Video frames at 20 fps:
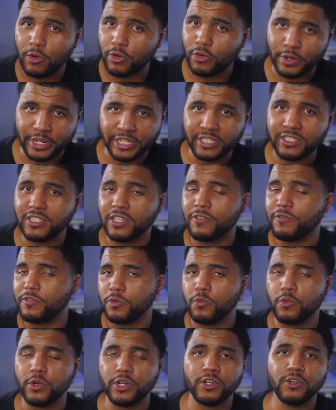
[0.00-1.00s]
grease, if
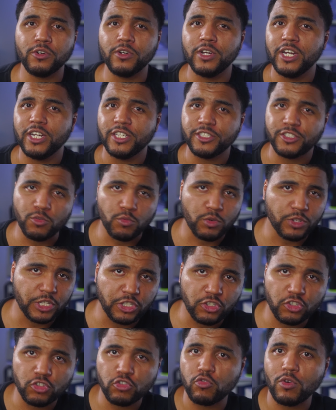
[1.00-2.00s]
you will, to really
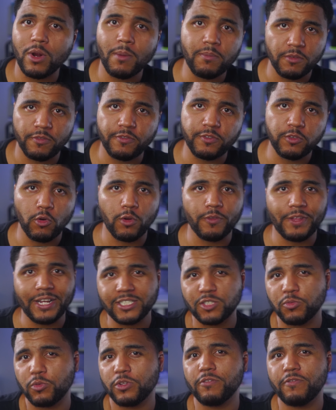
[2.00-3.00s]
scrub the floor.
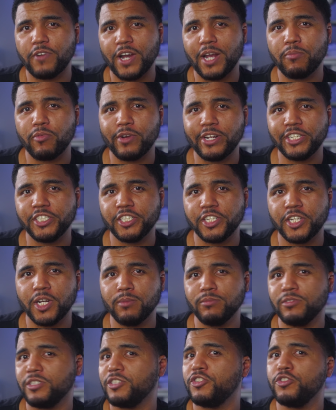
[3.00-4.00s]
That's where the vibration
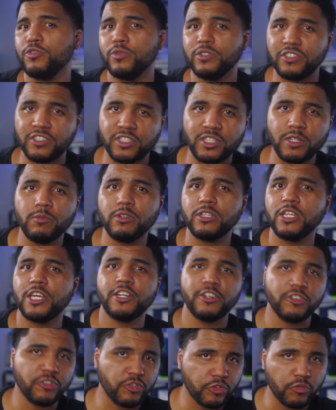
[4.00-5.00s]
comes into. It's
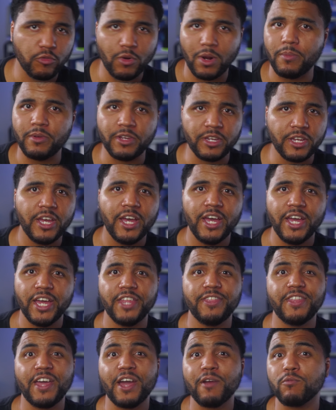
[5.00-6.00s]
simulating scrubbing
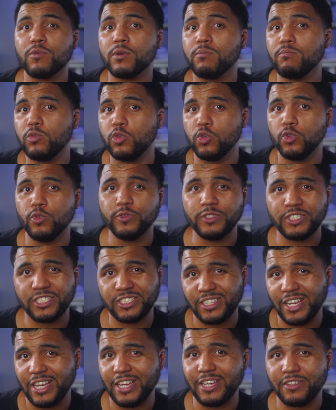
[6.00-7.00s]
and that removes
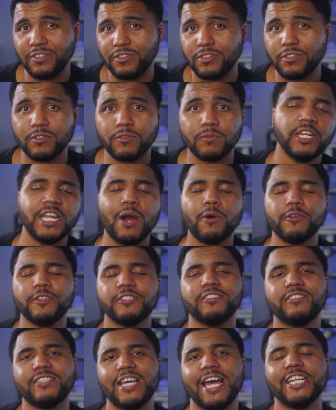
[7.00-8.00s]
stains. Now when
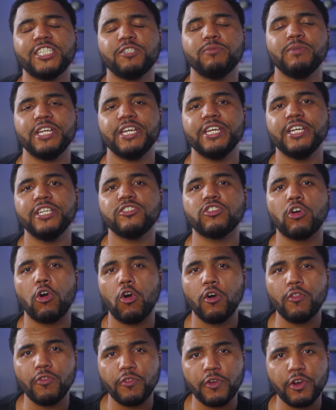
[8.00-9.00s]
this attachment is
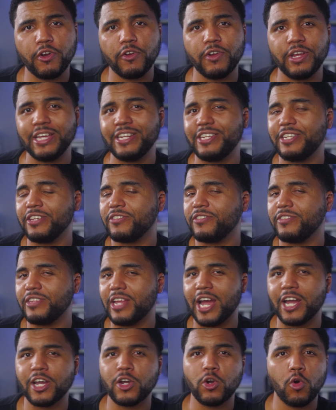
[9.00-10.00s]
on there, it does
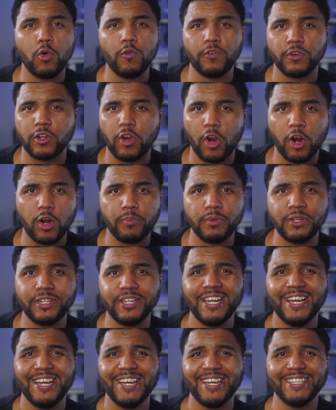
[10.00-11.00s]
not go over carpet.
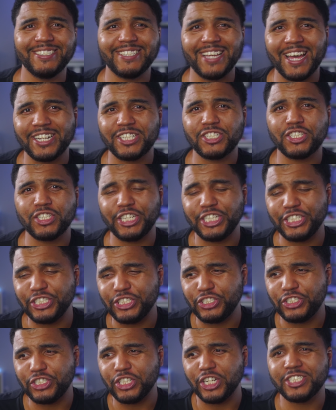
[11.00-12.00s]
It's actually
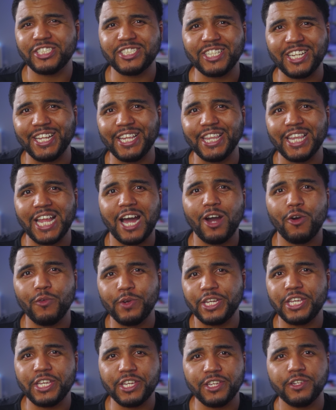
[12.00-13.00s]
just
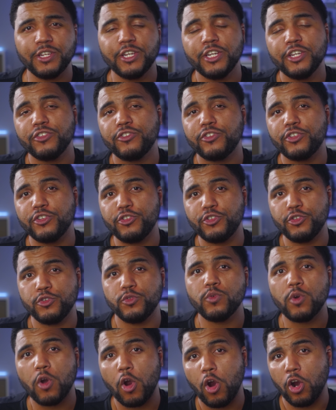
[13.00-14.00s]
allowing it to
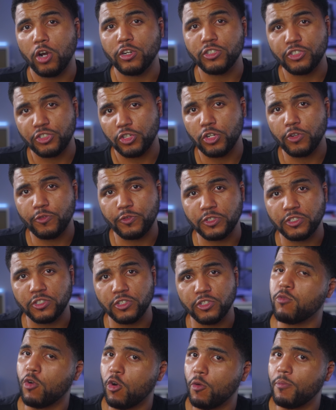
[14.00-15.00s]
do hard
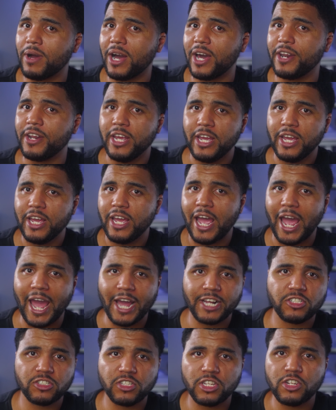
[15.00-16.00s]
surfaces. Robot
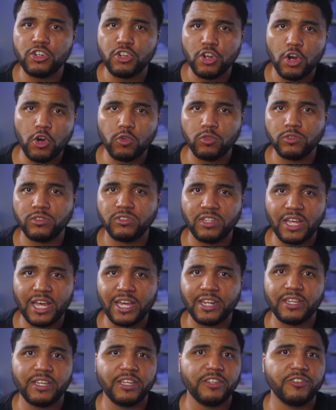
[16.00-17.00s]
actually knows
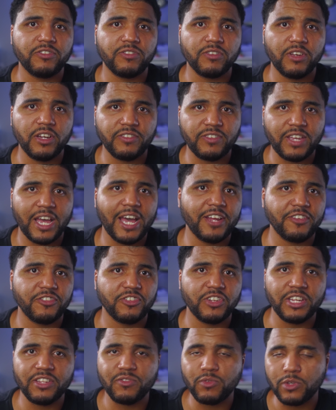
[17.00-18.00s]
that it's
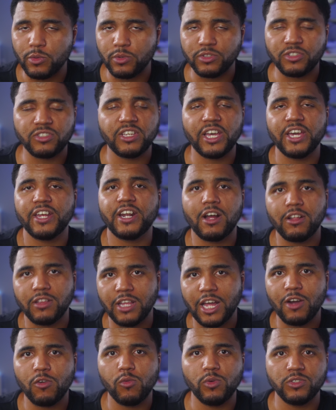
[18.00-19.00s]
attached. It, it will say it out
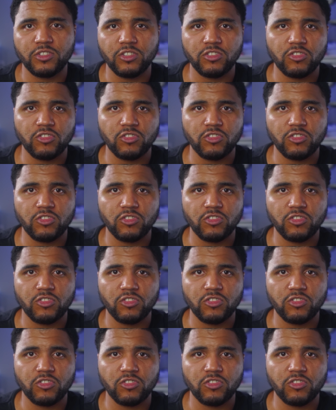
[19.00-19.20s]
loud once